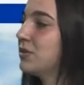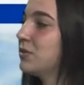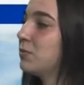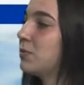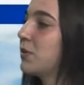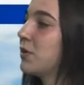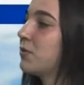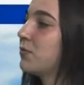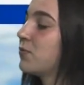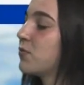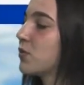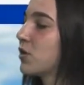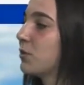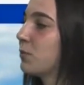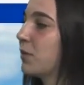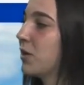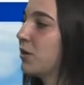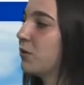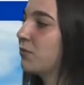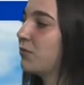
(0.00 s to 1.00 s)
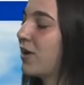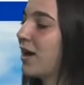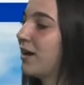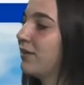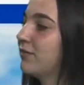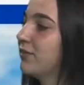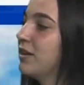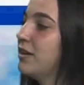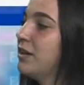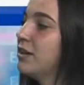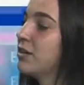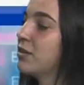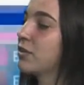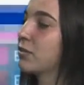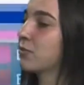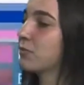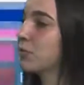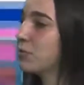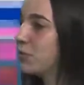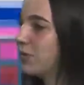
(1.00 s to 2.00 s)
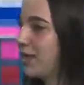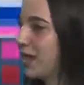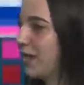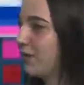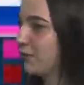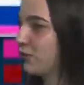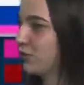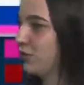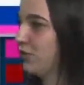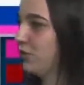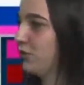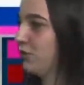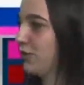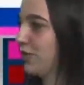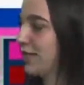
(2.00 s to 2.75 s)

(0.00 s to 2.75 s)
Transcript: to 104 and 105 through the afternoon.